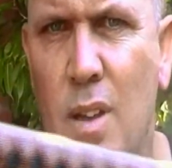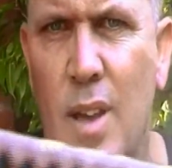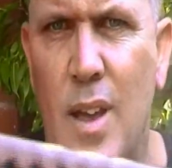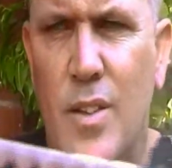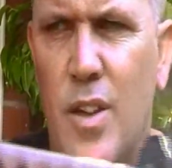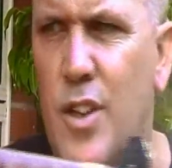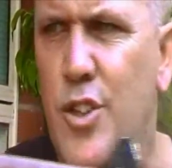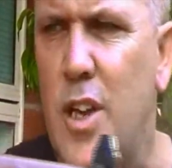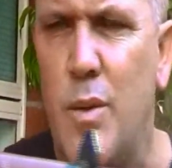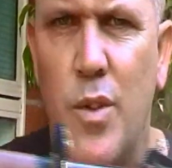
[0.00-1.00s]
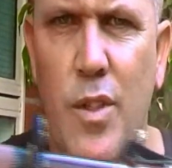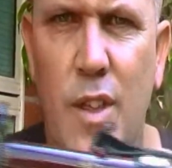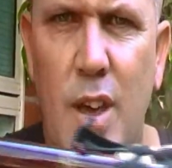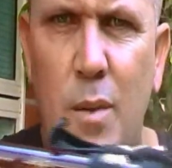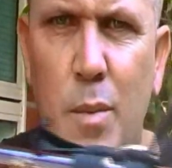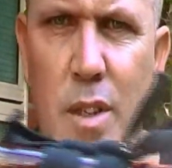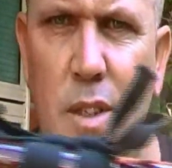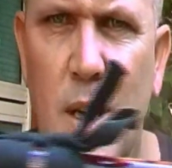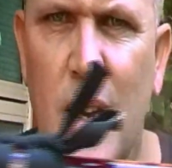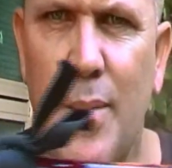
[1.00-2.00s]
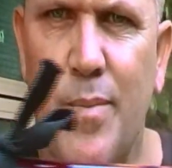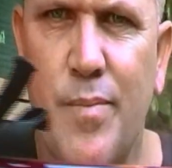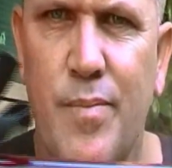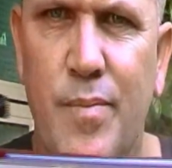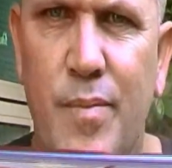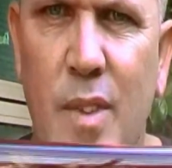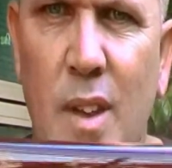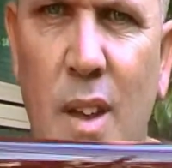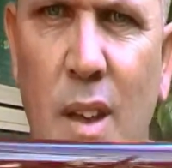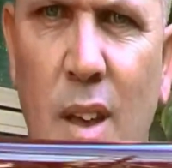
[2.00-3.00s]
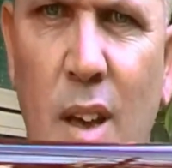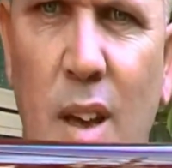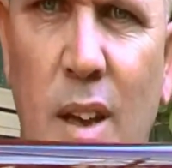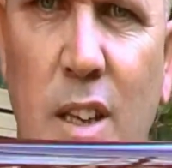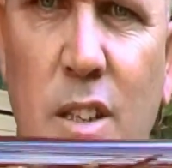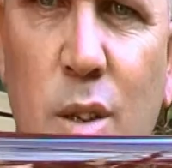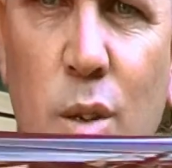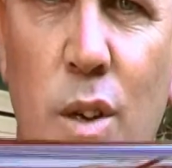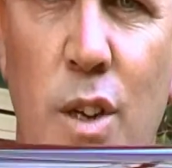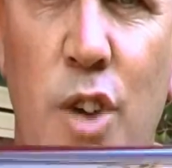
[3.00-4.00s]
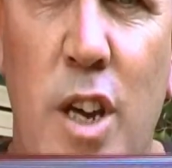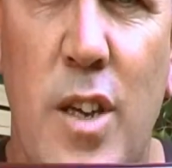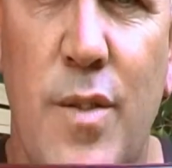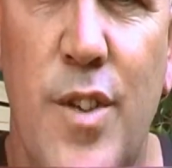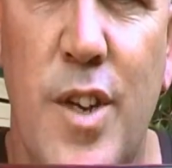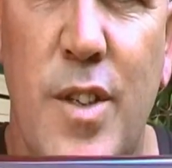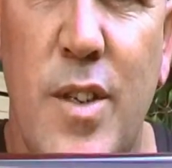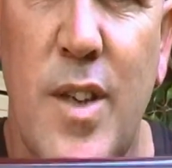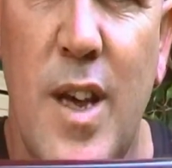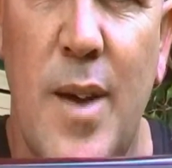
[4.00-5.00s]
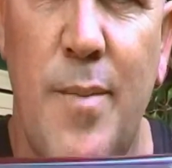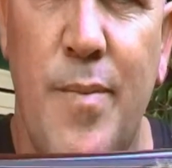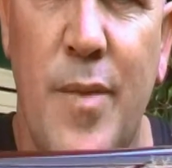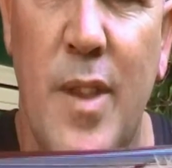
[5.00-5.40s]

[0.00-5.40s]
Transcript: No, it's not the genuine thing, but um, it's still attractive just the same.